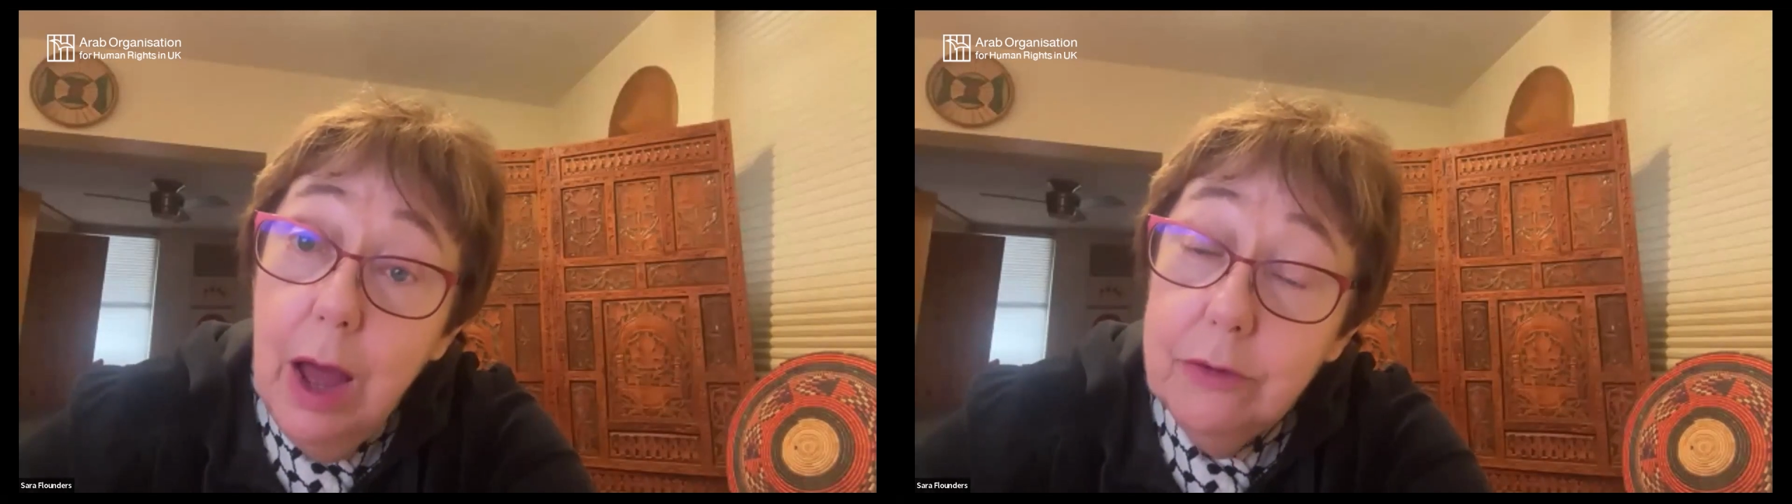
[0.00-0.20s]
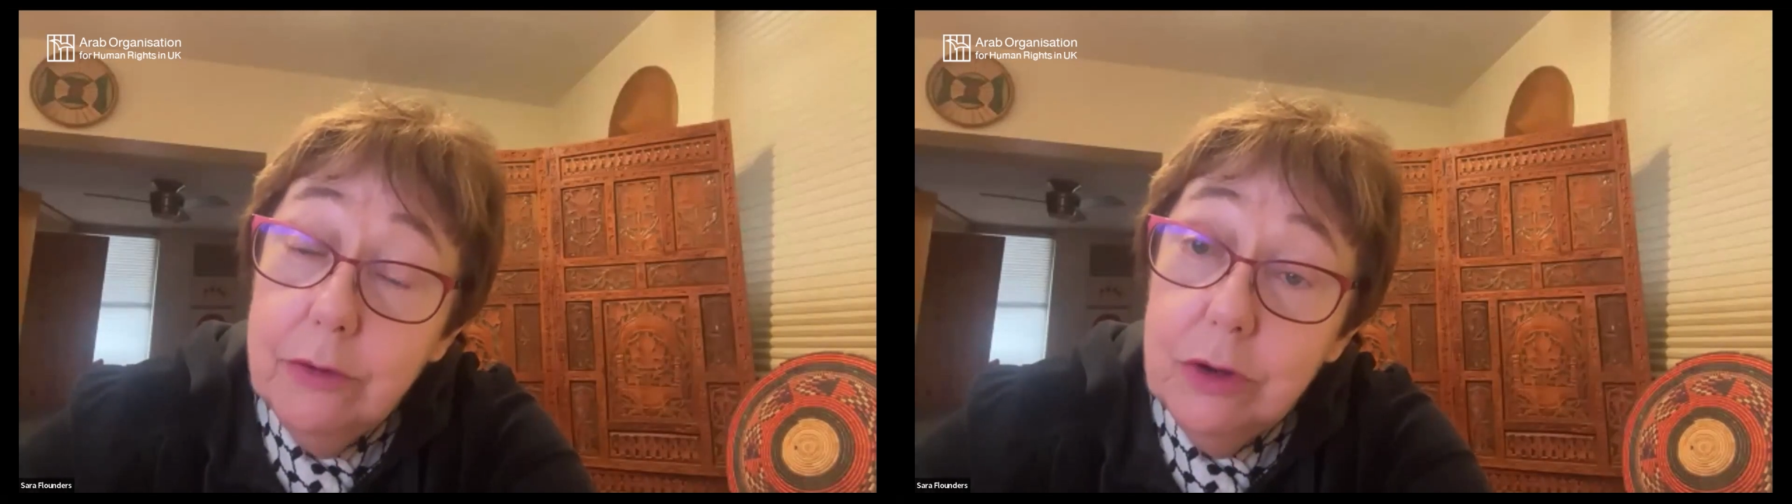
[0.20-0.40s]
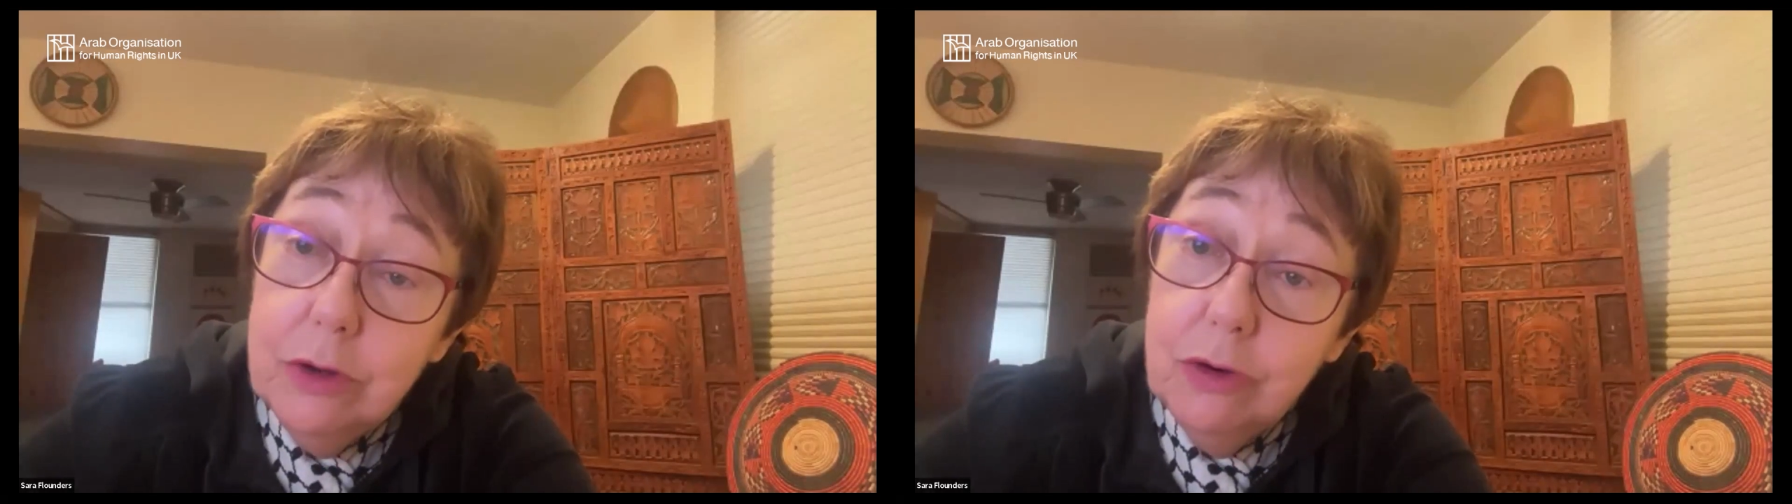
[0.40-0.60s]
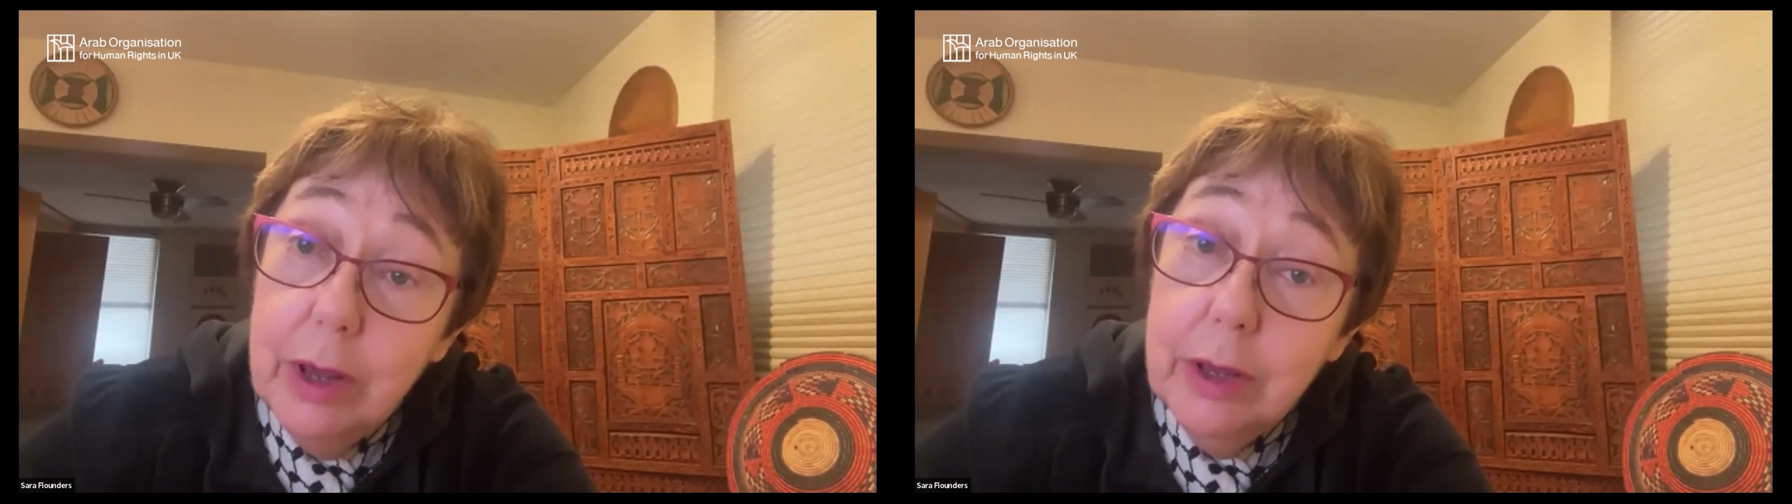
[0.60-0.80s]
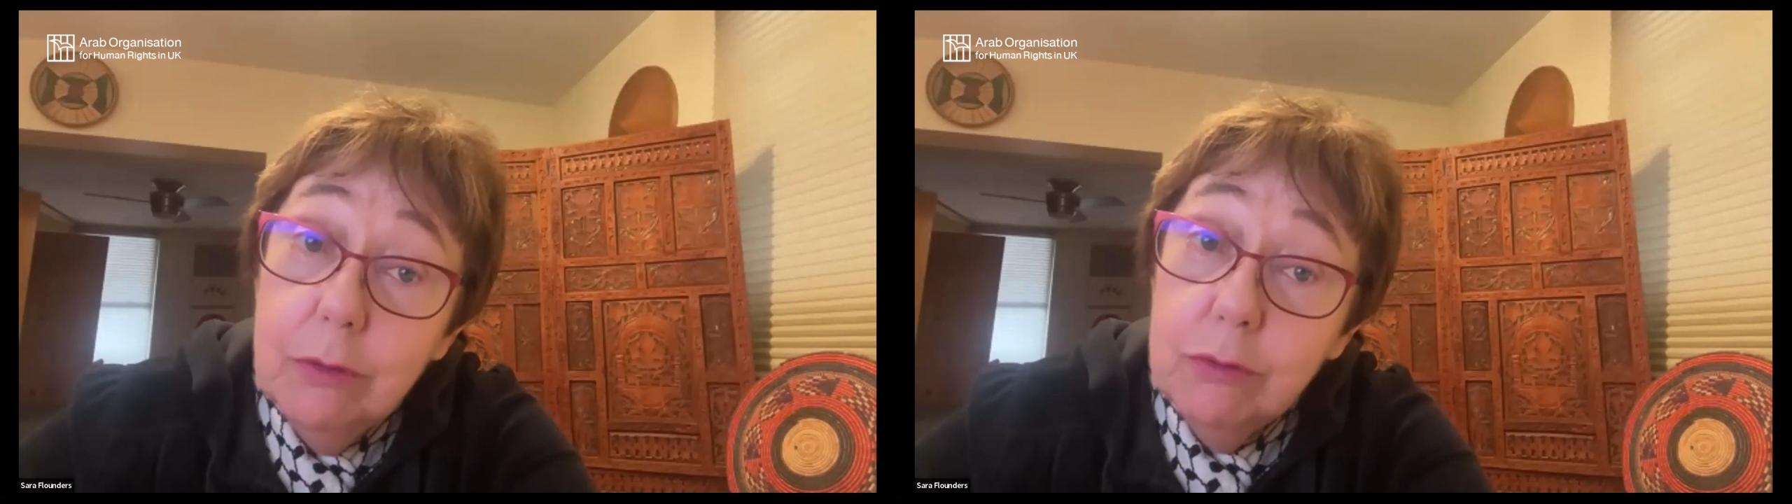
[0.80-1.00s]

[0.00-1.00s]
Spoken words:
ICJ